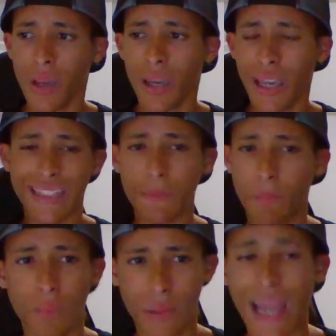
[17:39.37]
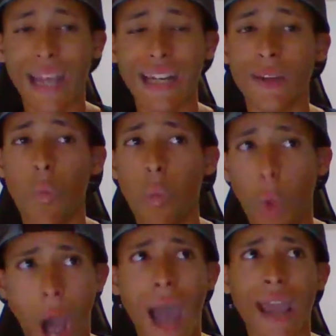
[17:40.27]
explaining
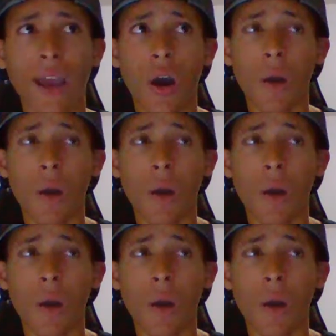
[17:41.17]
why